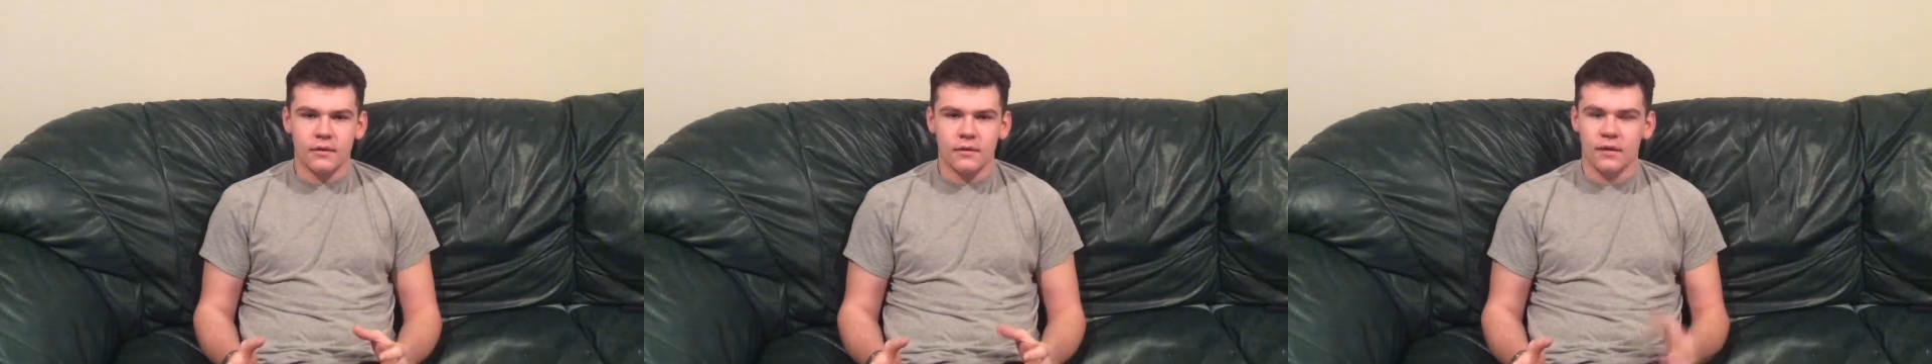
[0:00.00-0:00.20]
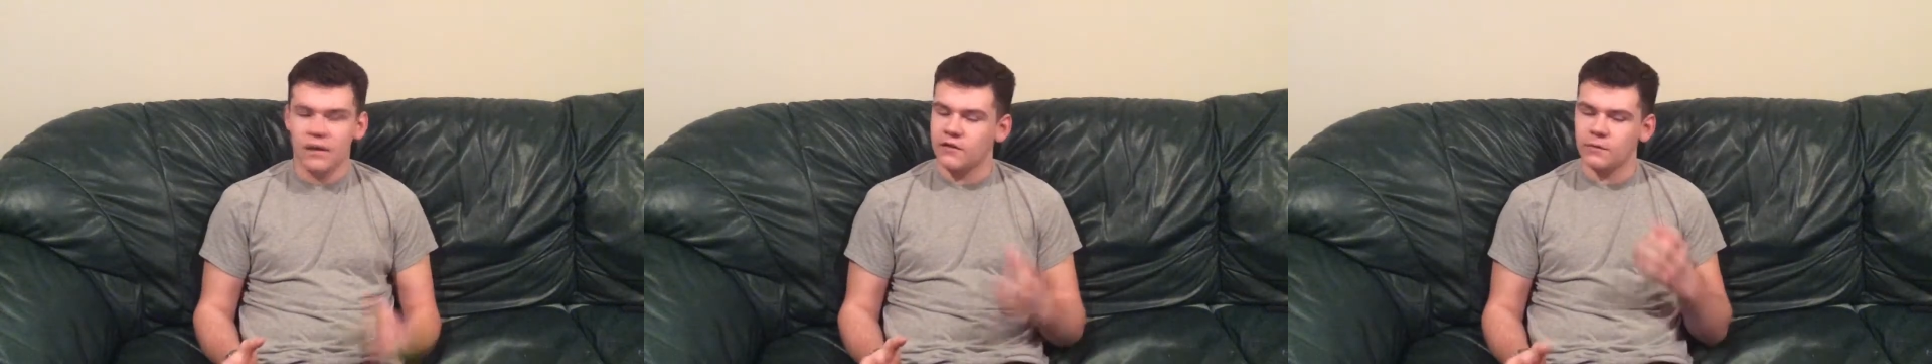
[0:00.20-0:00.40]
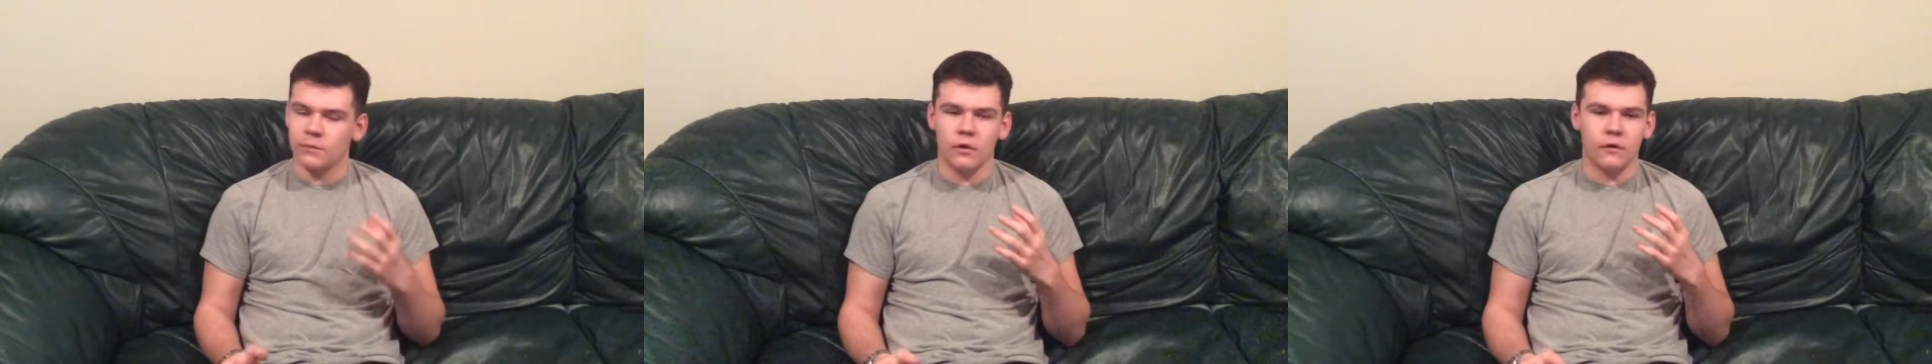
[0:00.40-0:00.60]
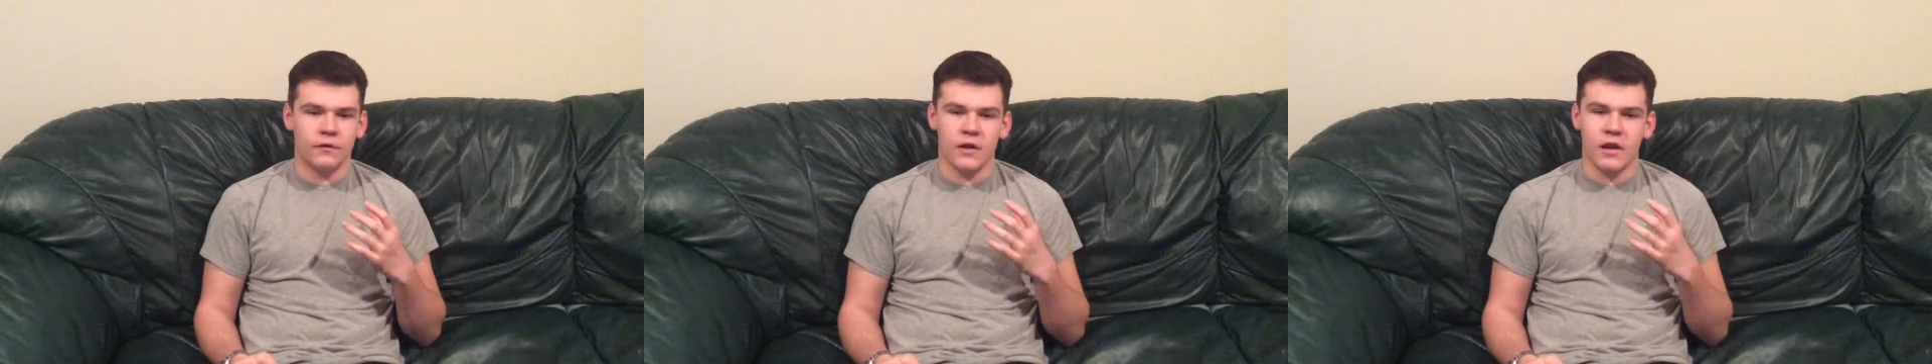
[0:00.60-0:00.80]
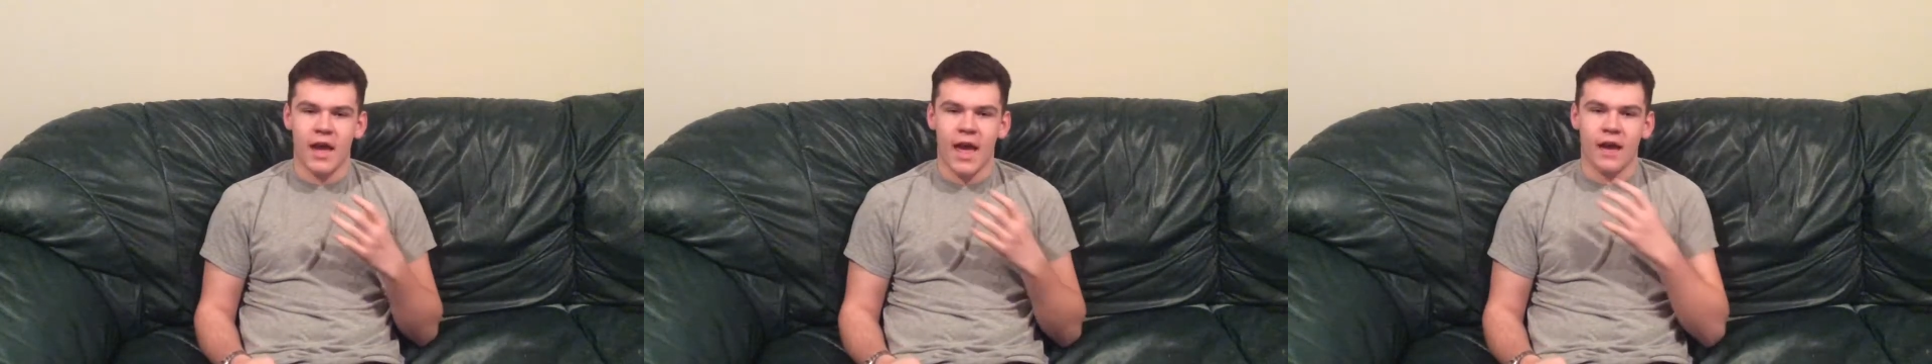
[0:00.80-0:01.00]
This
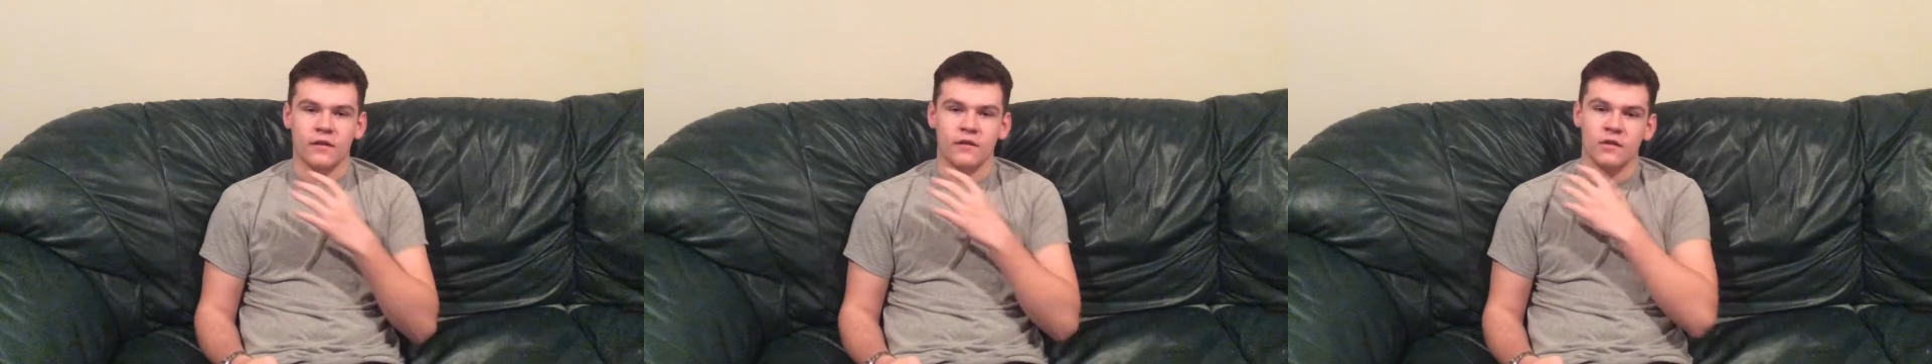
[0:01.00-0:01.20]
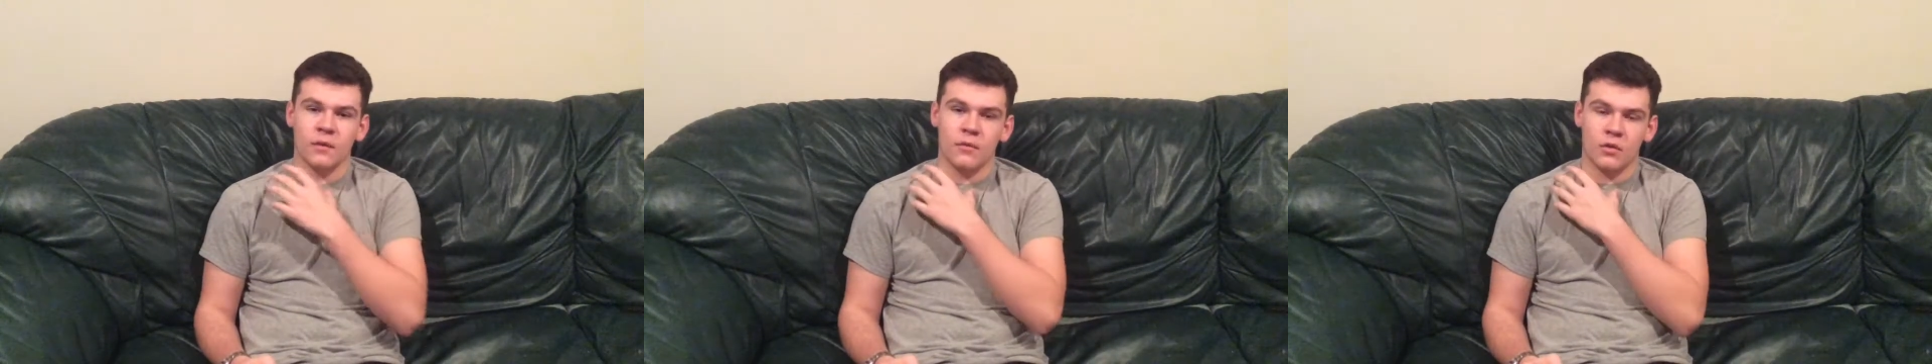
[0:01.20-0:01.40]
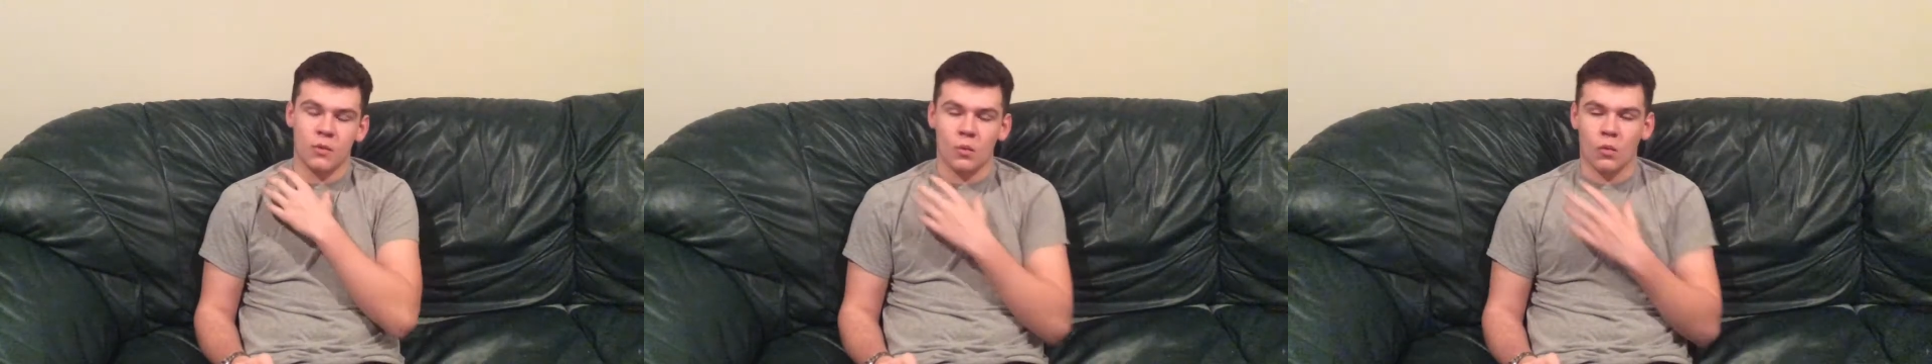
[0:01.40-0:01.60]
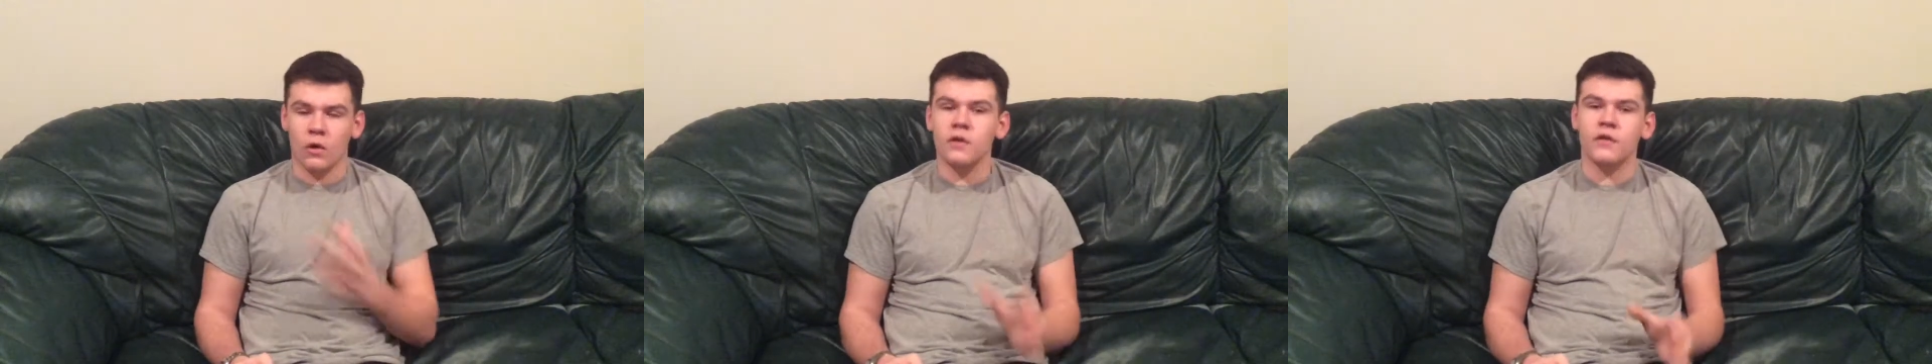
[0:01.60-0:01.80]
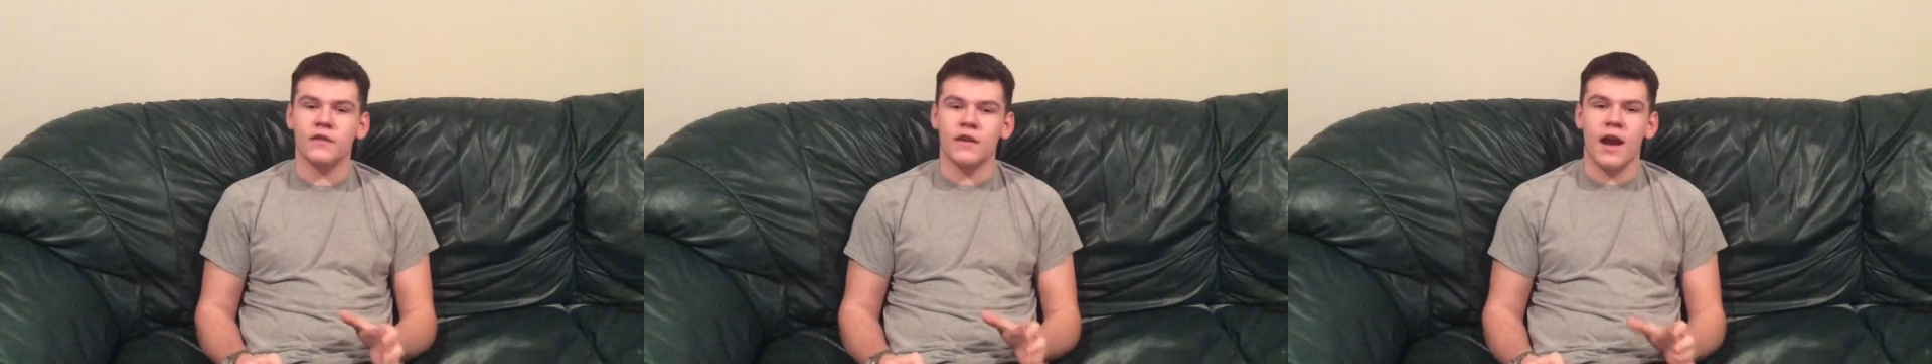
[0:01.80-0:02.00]
movie has some of the worst